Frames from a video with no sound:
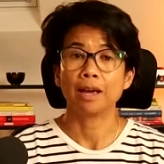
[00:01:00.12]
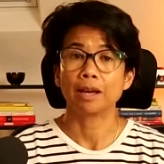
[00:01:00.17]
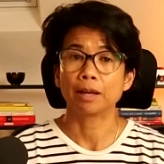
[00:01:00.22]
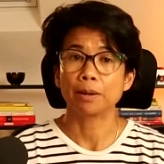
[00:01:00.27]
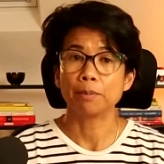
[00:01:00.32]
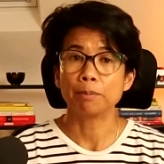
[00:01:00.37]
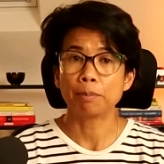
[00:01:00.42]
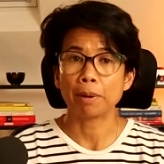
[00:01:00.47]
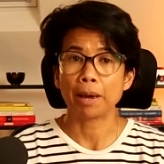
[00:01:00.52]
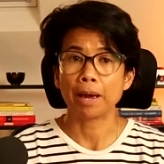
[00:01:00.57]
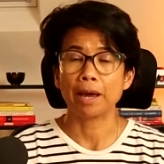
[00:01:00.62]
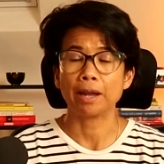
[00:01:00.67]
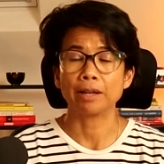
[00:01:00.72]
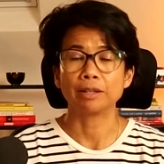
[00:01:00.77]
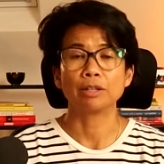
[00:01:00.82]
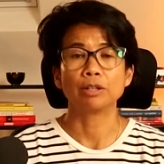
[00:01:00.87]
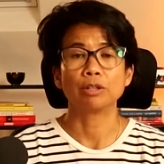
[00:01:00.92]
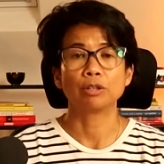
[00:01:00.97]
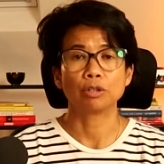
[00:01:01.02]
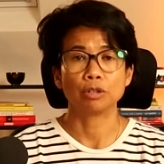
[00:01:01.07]

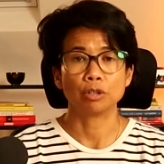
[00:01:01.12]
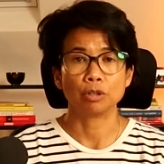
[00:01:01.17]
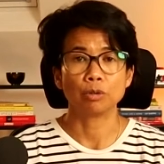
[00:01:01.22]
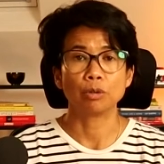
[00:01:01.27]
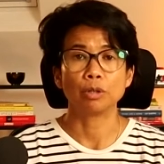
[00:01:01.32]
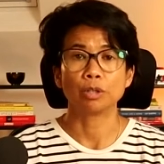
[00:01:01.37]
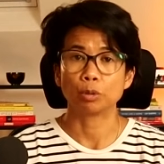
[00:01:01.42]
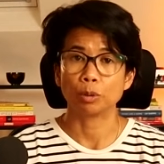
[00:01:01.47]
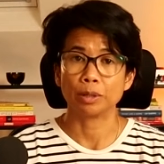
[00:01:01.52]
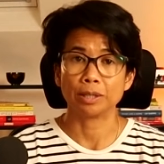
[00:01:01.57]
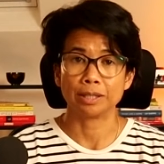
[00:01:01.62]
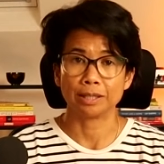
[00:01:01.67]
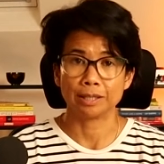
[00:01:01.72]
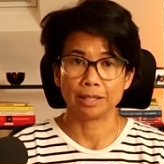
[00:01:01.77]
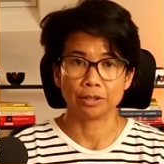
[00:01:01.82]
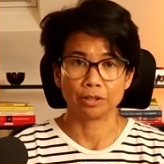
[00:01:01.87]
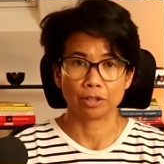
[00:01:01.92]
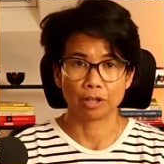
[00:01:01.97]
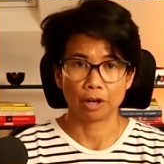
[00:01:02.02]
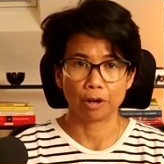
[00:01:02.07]
compared to 20
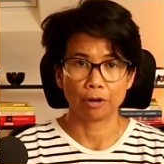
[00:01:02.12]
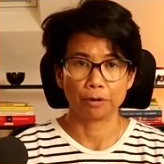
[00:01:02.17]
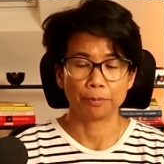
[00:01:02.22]
years ago.